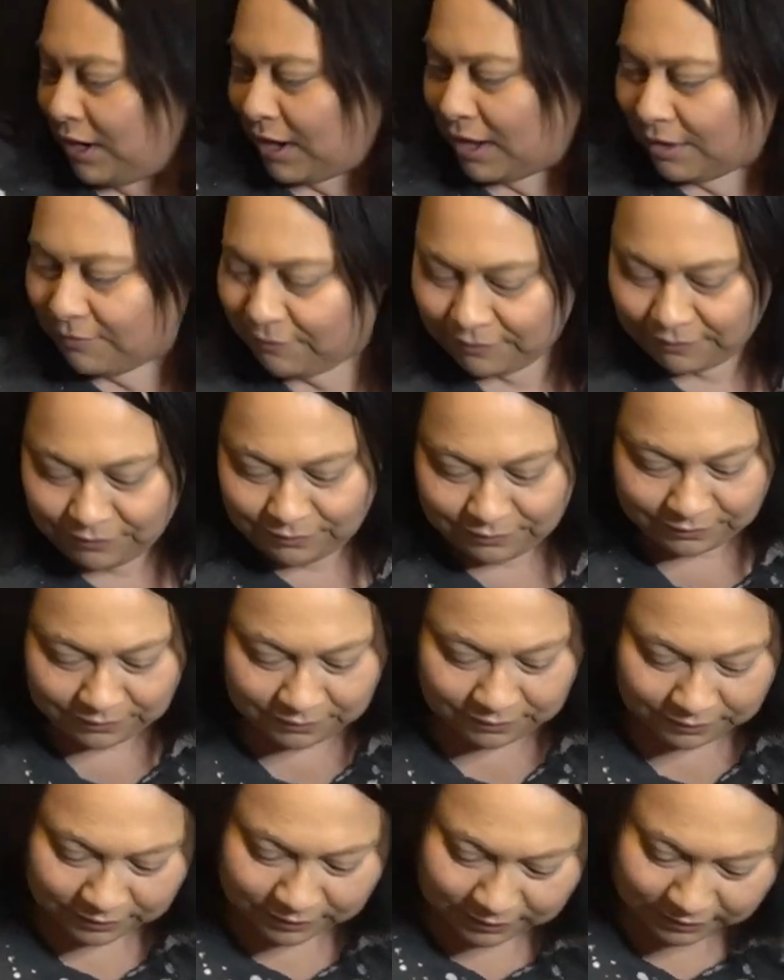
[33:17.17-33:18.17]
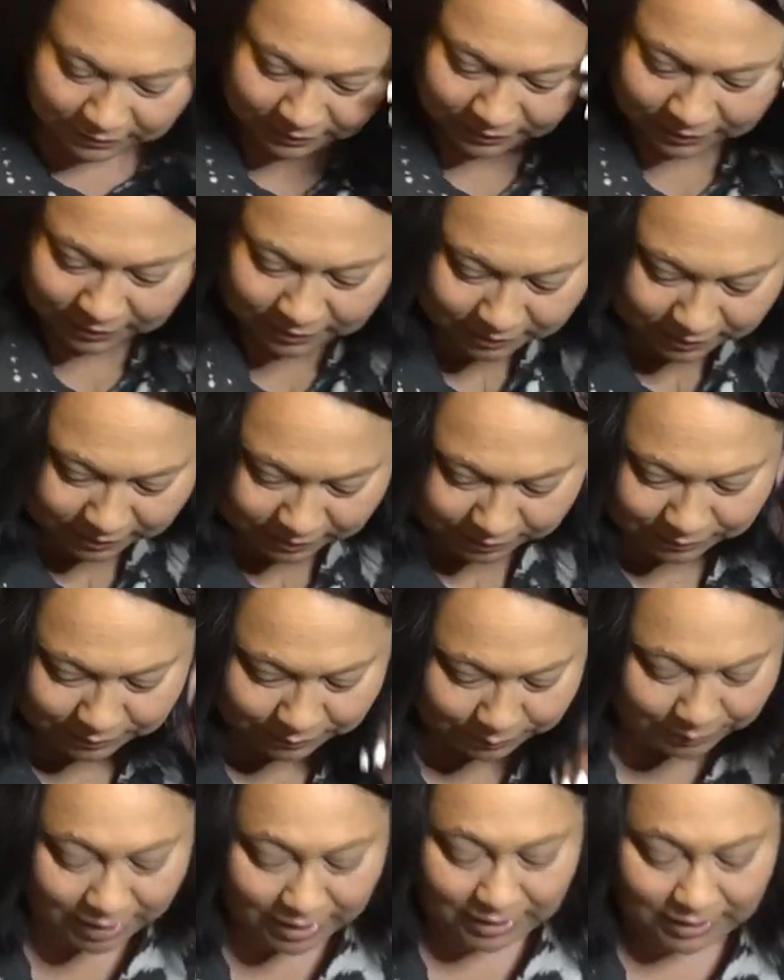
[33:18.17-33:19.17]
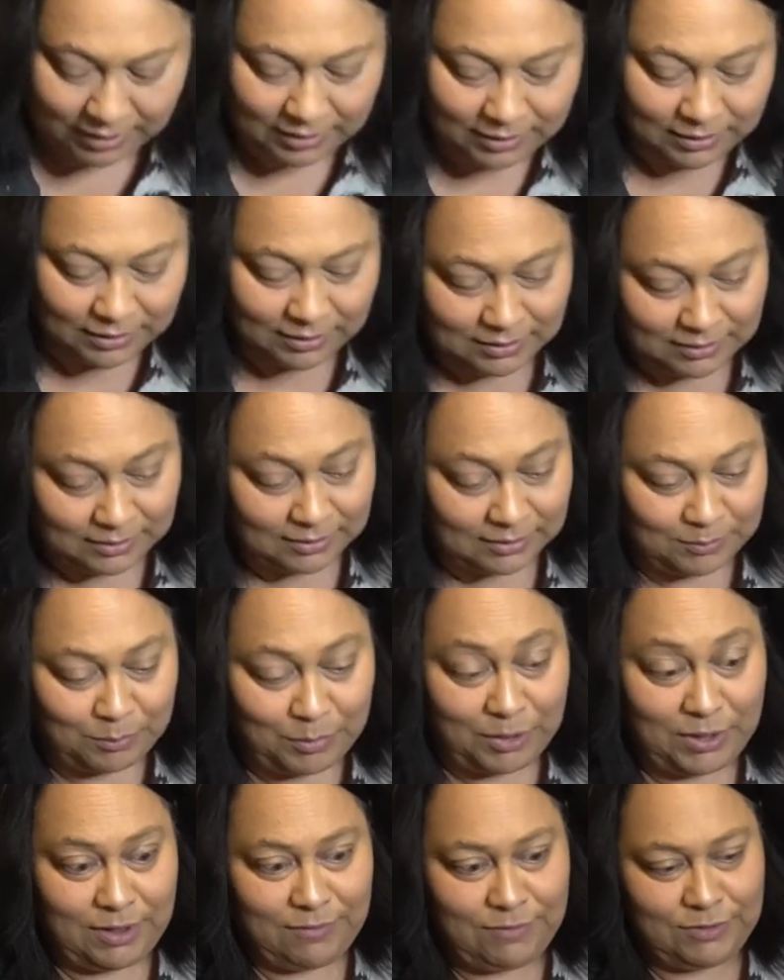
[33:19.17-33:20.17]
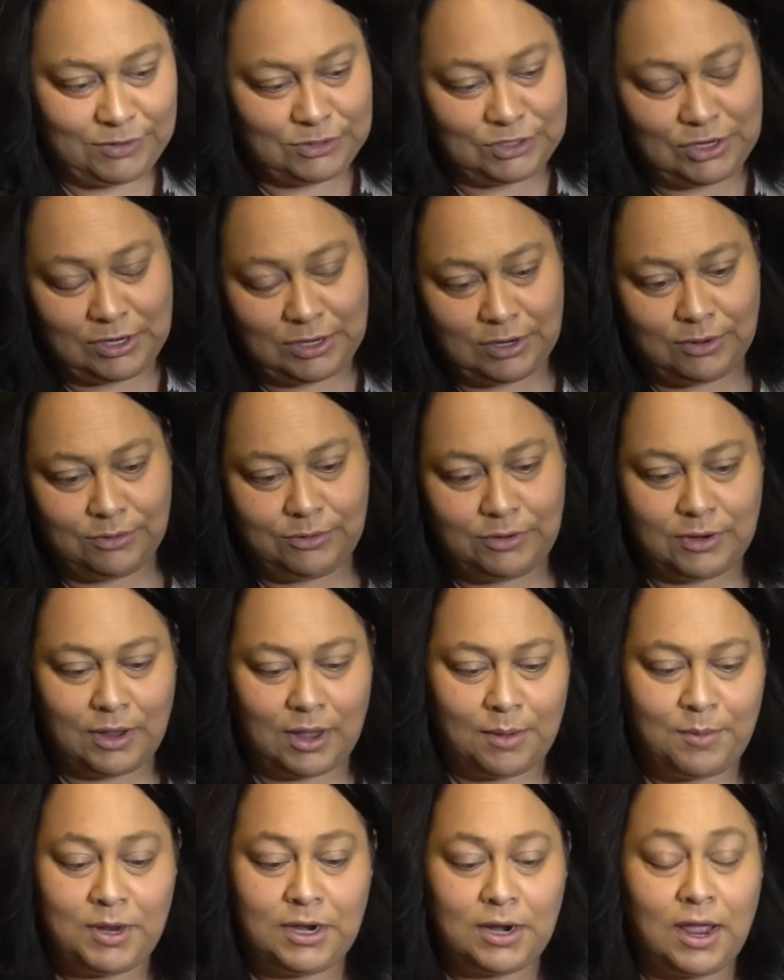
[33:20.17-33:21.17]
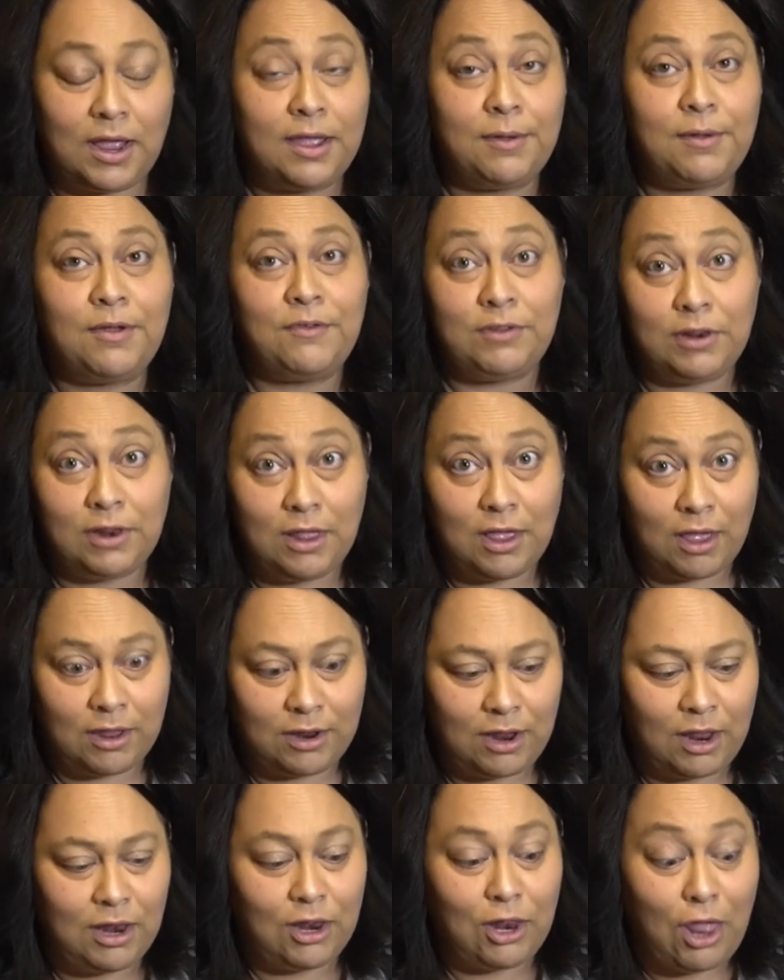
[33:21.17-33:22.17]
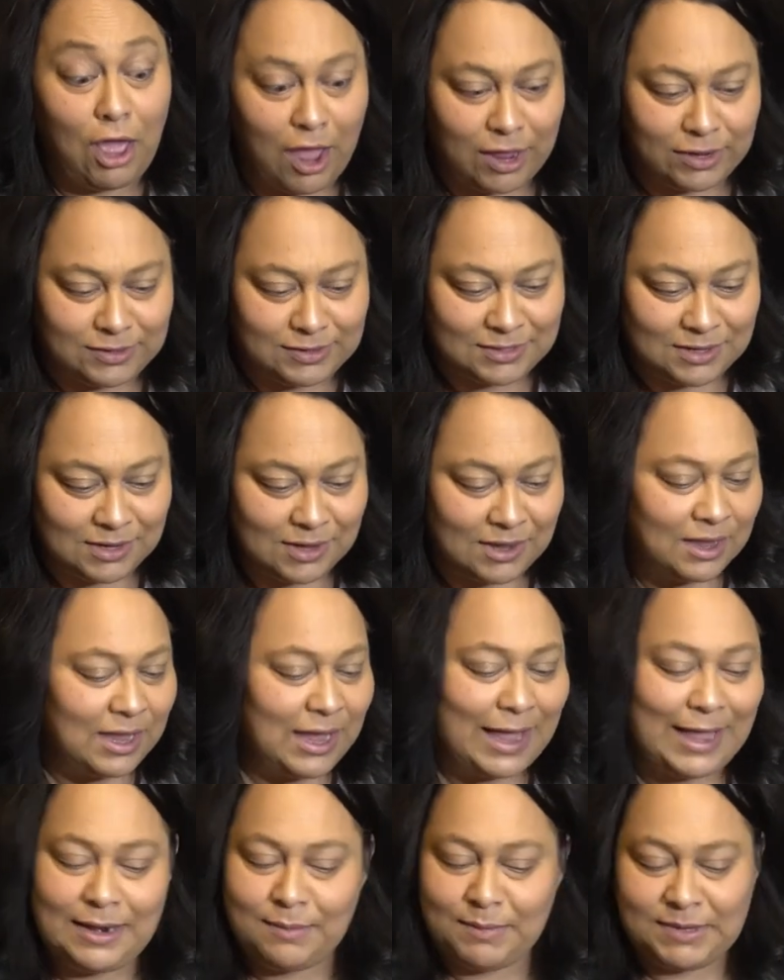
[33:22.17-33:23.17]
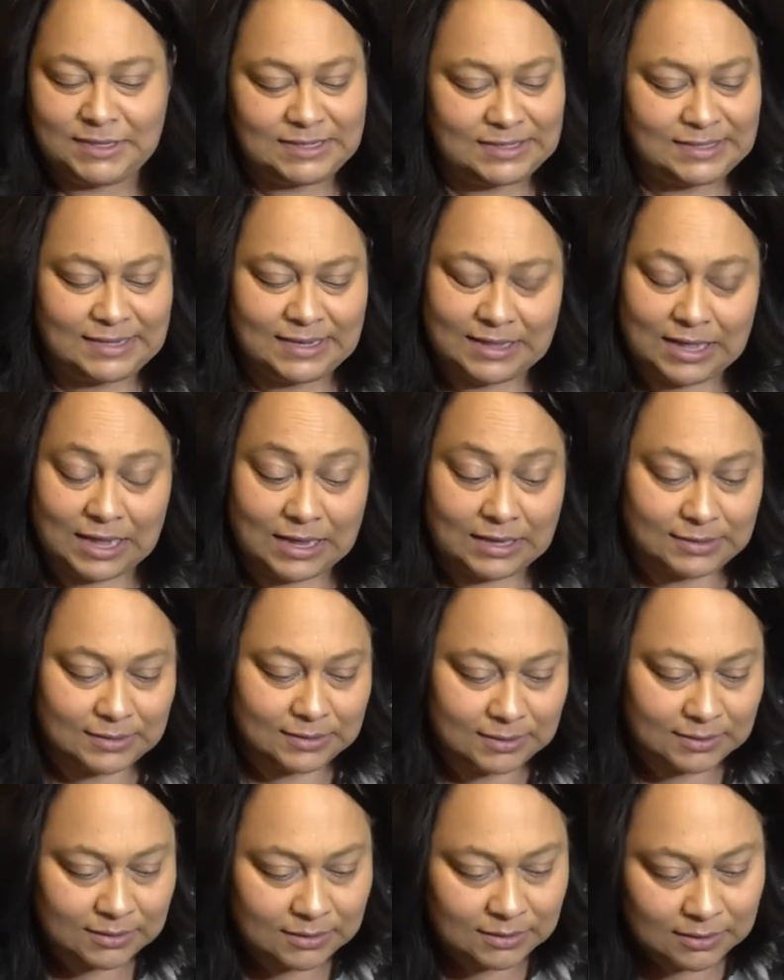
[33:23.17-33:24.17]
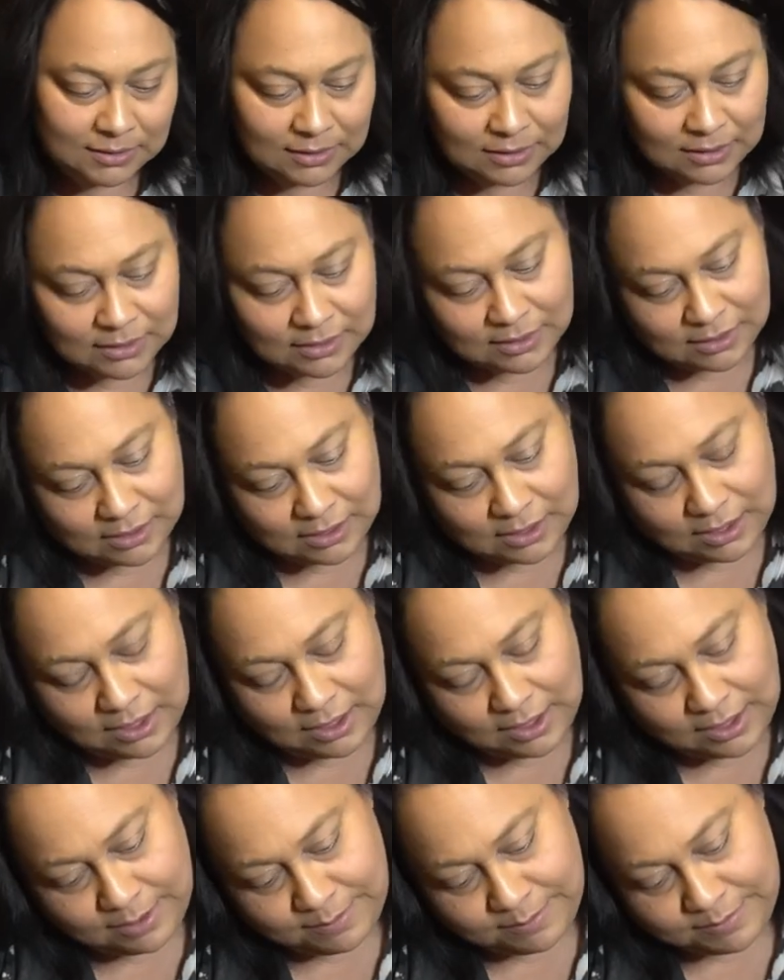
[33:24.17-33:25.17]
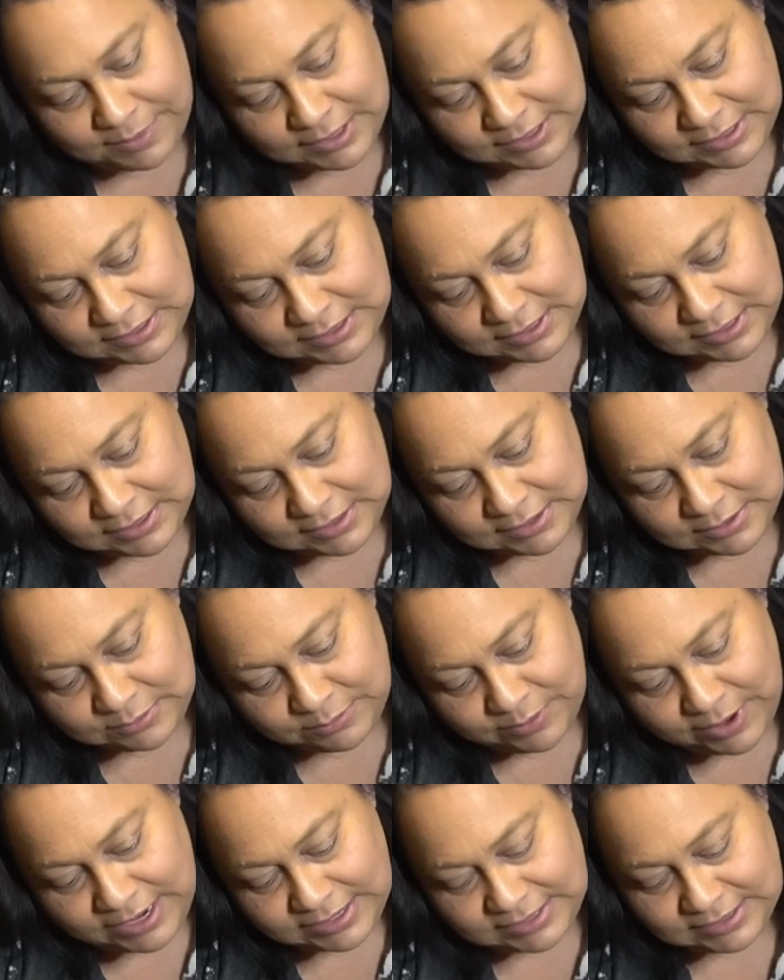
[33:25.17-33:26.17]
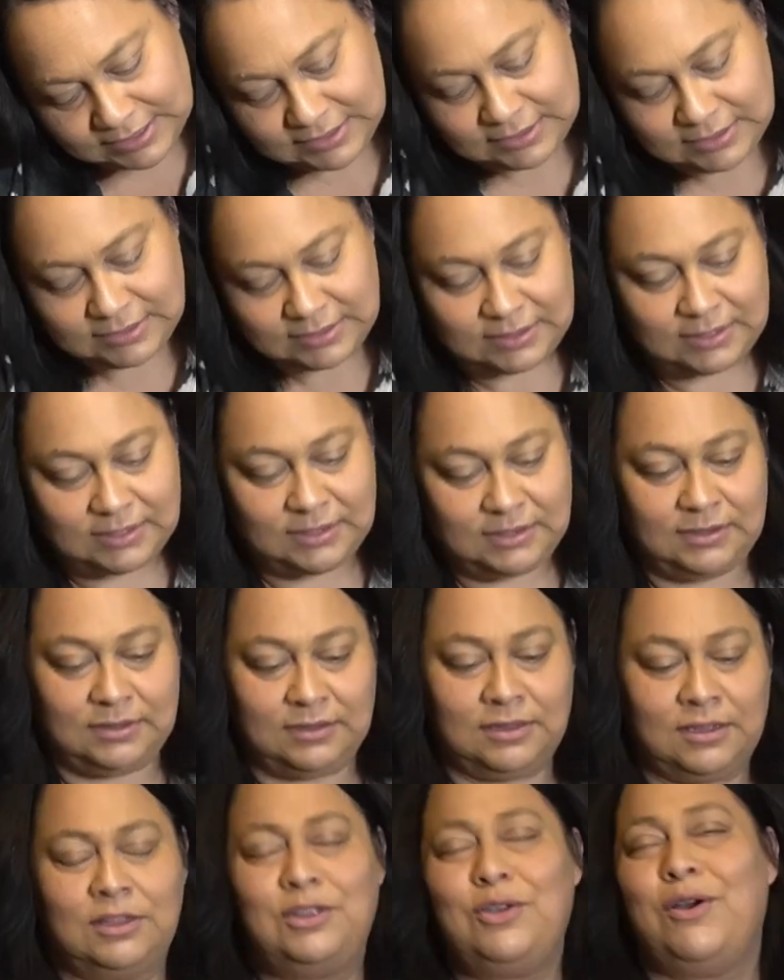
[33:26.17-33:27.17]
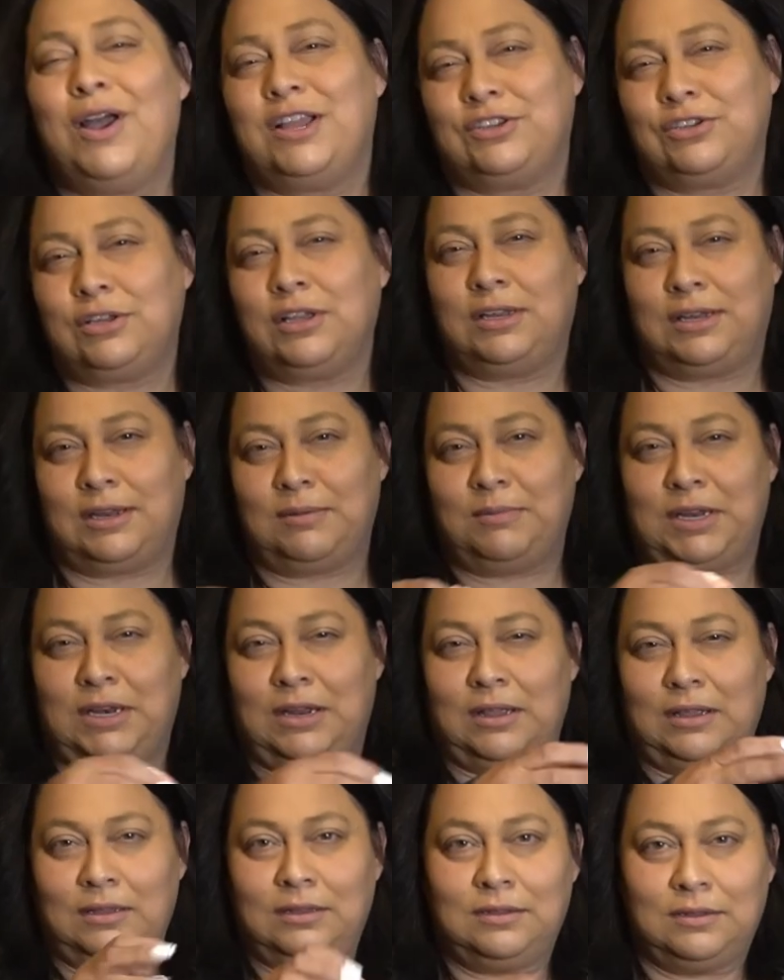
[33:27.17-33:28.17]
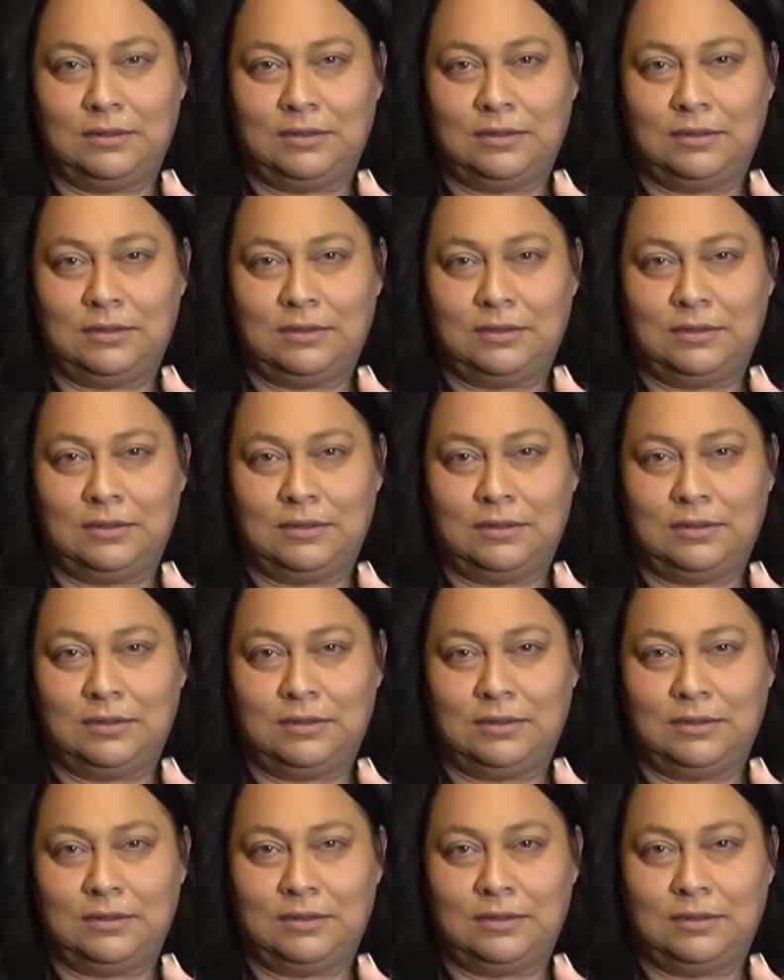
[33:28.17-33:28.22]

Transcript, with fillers: I have. Mm-hmm. I have a shitload. I mean, I have a lot. A lot. I didn't mean to say that. Um, this is raisins. No, actually, I did mean it.